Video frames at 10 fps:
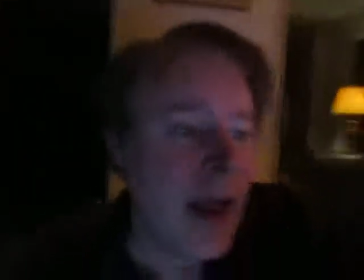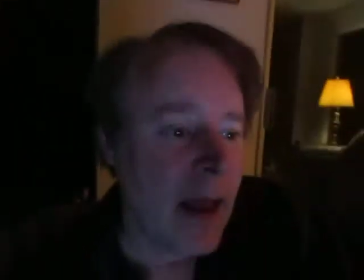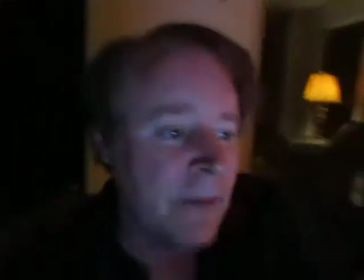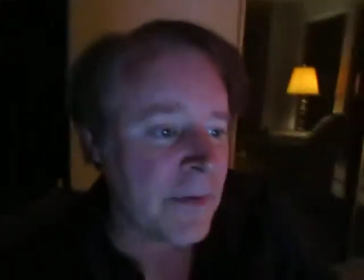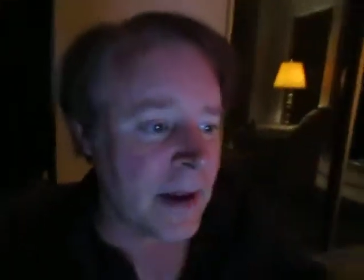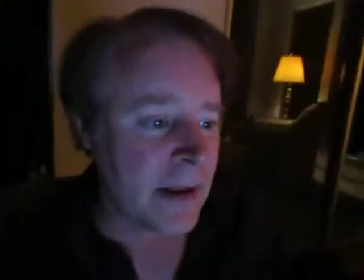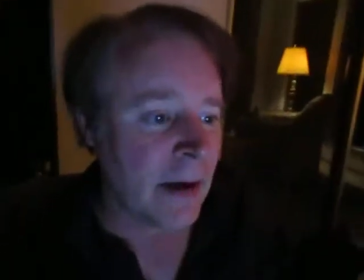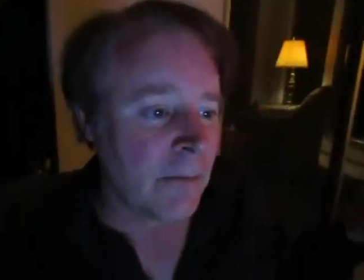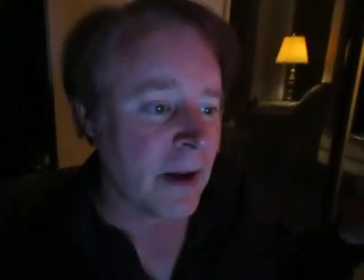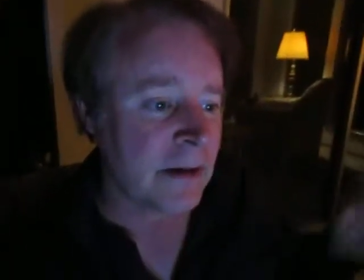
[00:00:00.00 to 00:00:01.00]
If
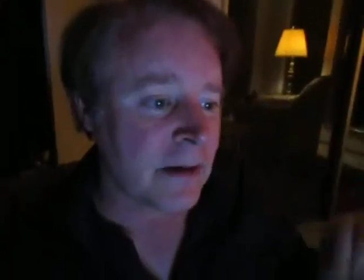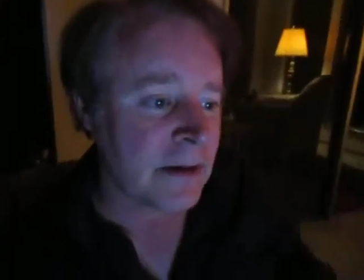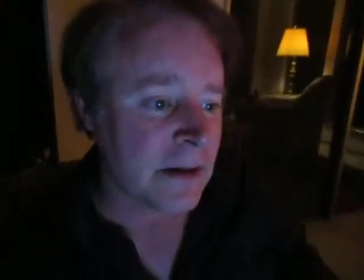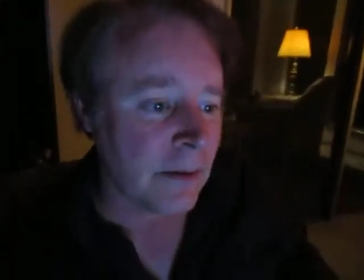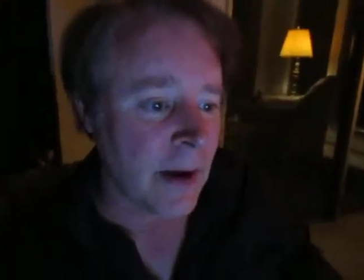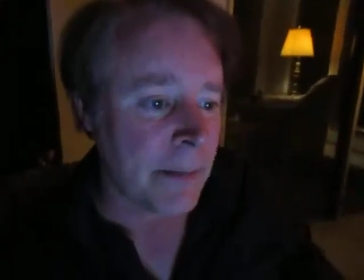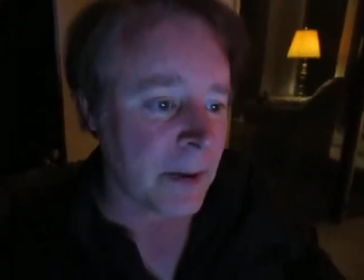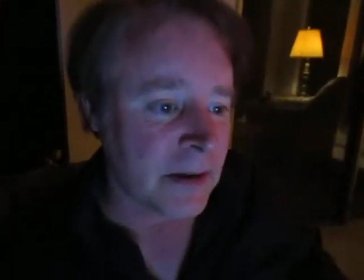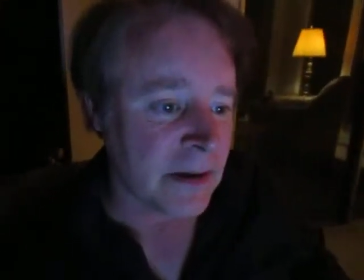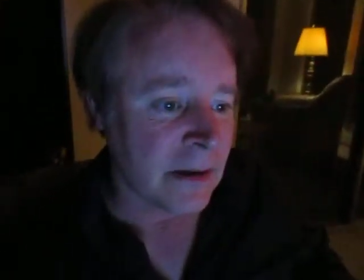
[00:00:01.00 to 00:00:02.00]
anyone slow a
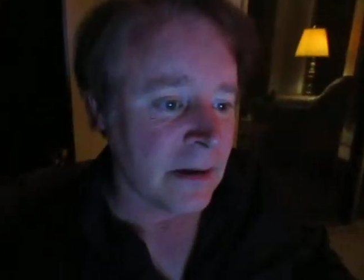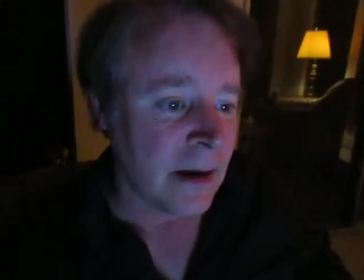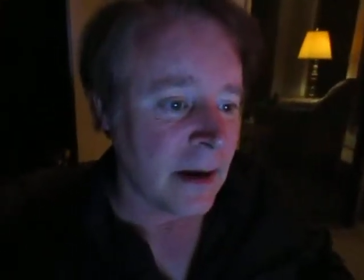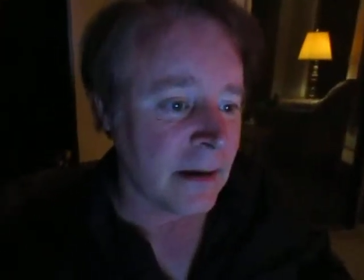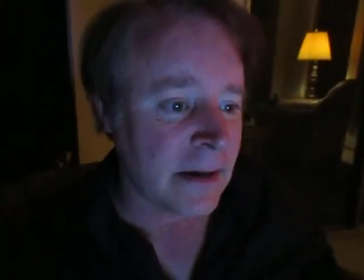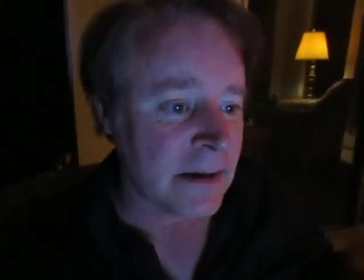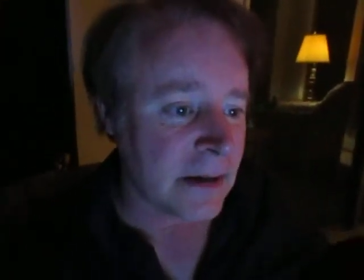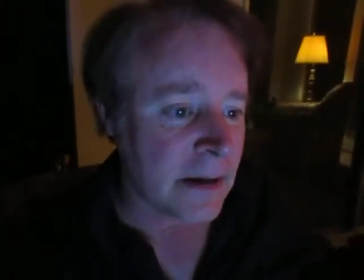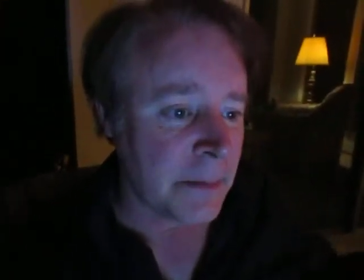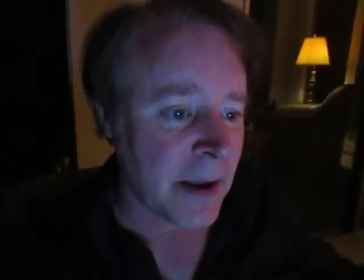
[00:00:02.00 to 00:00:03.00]
person, unless
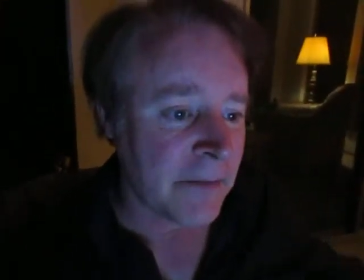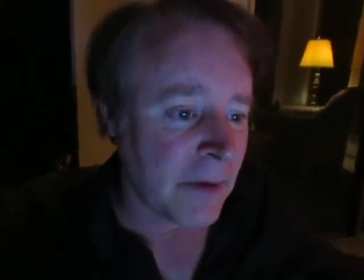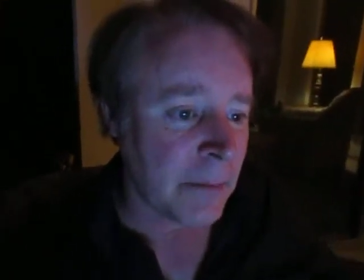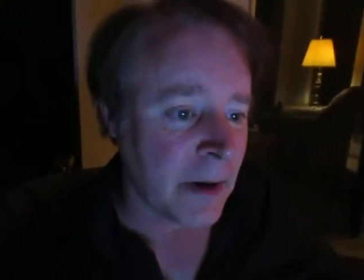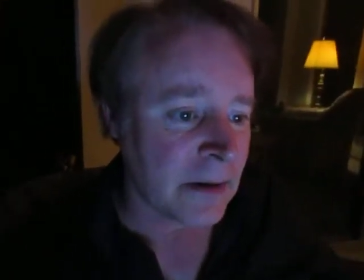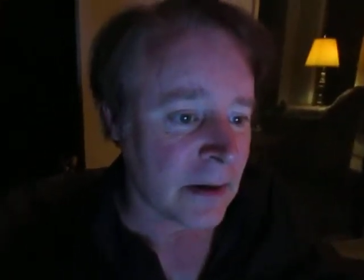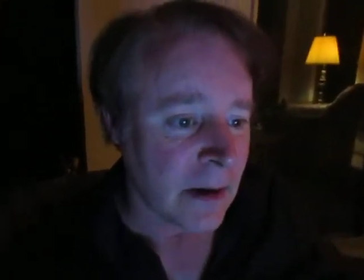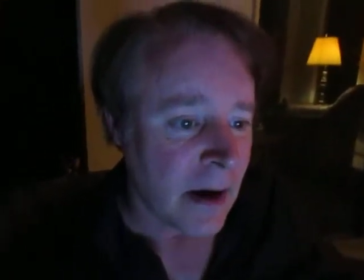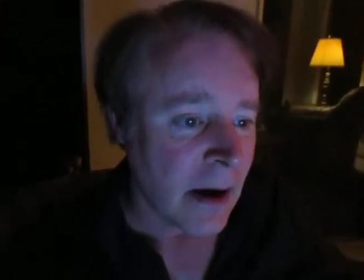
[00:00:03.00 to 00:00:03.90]
it be for murder,